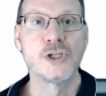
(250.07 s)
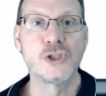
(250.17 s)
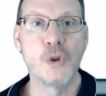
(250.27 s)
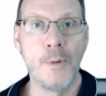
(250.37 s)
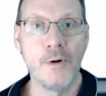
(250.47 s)

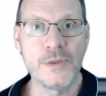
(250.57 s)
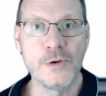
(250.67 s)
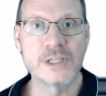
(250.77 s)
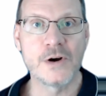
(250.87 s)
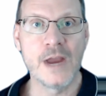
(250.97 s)
So both
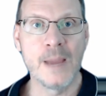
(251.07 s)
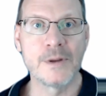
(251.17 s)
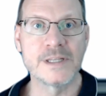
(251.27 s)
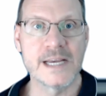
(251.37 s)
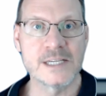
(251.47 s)
units are able to
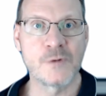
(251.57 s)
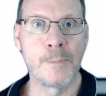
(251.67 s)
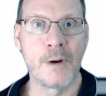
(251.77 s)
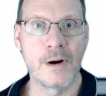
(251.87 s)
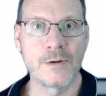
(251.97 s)
test for
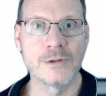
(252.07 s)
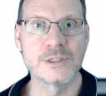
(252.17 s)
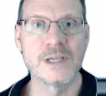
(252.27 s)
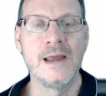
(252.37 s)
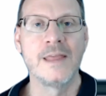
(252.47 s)
particles
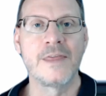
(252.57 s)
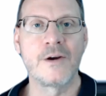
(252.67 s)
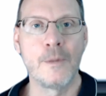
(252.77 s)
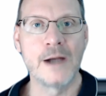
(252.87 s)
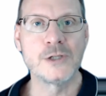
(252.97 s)
that are
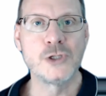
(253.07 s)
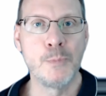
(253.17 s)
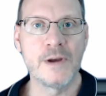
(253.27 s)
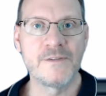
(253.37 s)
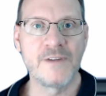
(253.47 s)
about
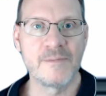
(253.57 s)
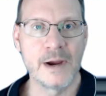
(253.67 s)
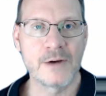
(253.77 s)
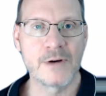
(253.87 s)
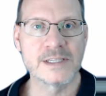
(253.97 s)
2.5
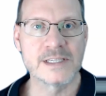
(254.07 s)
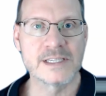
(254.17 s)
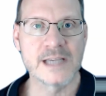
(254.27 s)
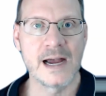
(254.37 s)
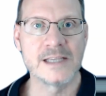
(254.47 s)
microns in
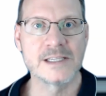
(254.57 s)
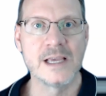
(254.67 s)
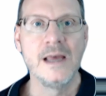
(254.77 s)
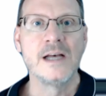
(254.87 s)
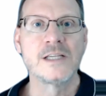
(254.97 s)
size,
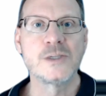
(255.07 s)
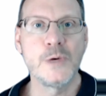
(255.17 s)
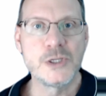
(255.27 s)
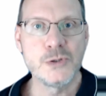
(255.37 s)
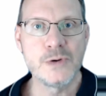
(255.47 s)
so we
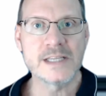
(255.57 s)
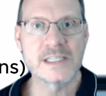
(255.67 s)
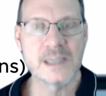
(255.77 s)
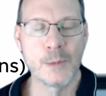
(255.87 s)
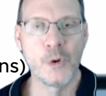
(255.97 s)
do get
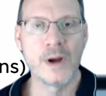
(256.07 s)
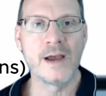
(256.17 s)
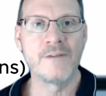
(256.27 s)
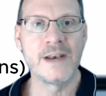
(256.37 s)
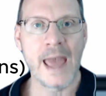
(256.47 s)
somewhat
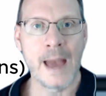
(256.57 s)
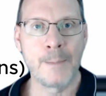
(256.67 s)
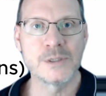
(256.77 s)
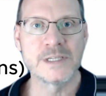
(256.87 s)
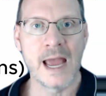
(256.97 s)
of an
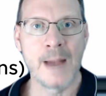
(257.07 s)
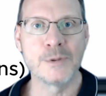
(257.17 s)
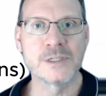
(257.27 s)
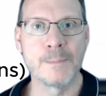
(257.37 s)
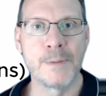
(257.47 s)

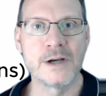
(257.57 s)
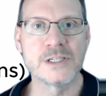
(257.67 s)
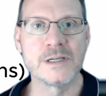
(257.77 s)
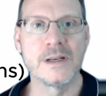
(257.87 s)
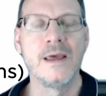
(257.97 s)
apples-to-apples
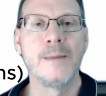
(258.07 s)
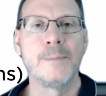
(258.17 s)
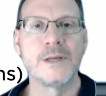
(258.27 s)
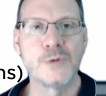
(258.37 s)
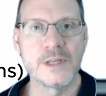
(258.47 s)
comparison
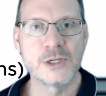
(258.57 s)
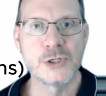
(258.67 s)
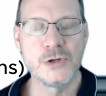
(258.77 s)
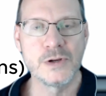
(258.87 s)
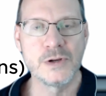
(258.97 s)
between the 2
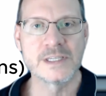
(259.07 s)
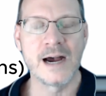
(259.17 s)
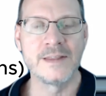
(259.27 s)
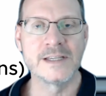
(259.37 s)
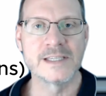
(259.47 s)
units
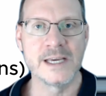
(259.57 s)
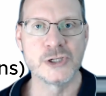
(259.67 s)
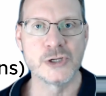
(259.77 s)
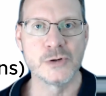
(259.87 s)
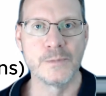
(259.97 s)
on this
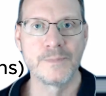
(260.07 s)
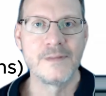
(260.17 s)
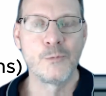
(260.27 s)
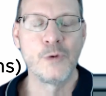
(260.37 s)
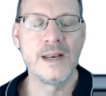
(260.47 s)
issue.
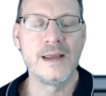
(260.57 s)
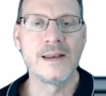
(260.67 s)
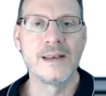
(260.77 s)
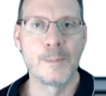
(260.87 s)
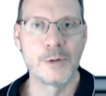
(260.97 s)

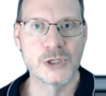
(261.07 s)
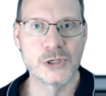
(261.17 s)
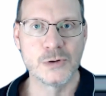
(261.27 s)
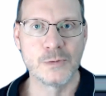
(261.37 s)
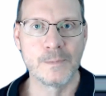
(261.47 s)
Reading number
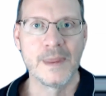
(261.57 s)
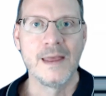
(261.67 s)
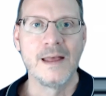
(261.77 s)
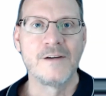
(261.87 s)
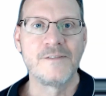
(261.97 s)
2.
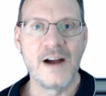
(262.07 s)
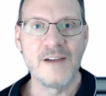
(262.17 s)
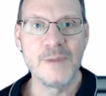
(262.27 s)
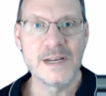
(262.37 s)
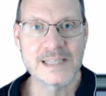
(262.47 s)
5
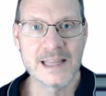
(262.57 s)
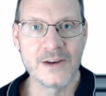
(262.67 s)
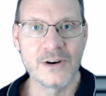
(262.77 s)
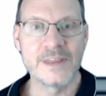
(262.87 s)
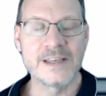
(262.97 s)
minutes
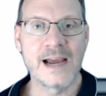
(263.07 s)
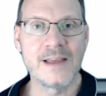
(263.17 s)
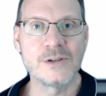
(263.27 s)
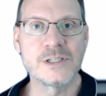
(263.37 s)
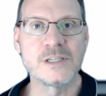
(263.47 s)
later, the
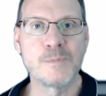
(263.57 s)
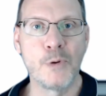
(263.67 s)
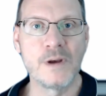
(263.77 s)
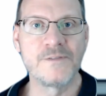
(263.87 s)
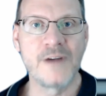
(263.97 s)
Dylos'
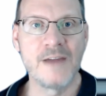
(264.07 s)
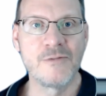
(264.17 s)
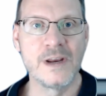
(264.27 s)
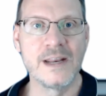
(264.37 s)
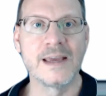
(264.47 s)
0.5
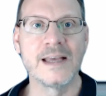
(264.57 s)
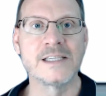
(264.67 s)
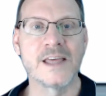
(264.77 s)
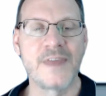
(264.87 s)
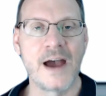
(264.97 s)
reading is
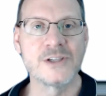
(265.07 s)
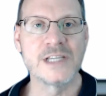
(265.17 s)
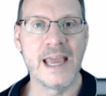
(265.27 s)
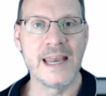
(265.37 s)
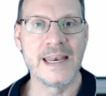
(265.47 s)

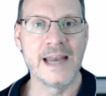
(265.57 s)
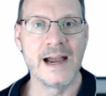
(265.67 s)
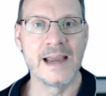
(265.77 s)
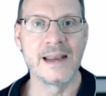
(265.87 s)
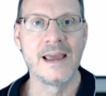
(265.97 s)

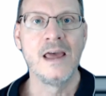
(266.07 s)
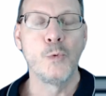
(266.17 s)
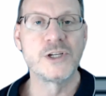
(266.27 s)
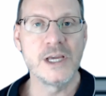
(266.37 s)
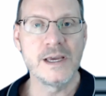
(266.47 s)
1,089,
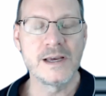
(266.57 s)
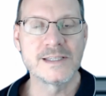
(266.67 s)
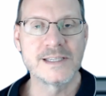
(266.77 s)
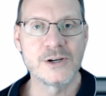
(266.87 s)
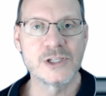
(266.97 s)
which it
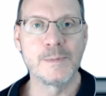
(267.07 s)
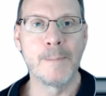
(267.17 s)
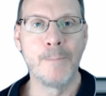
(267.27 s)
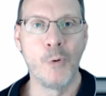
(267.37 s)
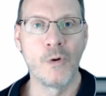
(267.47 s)
considers to
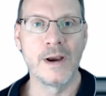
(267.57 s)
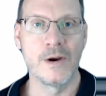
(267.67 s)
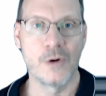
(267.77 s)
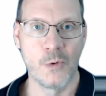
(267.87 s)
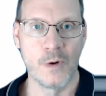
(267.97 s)
be poor
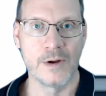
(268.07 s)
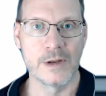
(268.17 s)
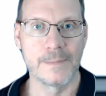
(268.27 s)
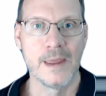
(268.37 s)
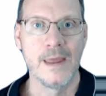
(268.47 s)
air
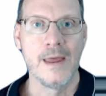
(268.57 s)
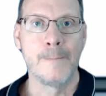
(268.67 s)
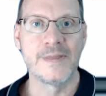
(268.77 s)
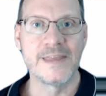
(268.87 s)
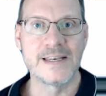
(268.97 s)
quality.
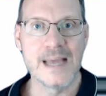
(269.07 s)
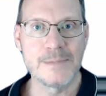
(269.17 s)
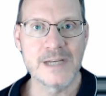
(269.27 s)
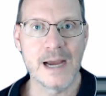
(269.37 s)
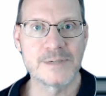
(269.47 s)
But the
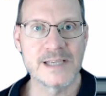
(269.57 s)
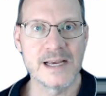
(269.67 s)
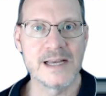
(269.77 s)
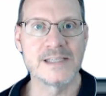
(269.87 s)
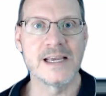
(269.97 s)
Temtop
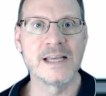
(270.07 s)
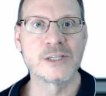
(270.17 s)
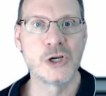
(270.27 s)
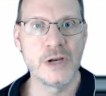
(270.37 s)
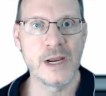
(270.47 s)
says it's
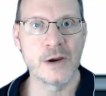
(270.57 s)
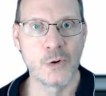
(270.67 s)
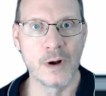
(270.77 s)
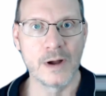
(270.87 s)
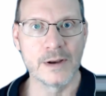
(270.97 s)
good air
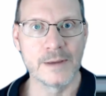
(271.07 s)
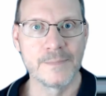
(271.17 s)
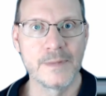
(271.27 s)
quality.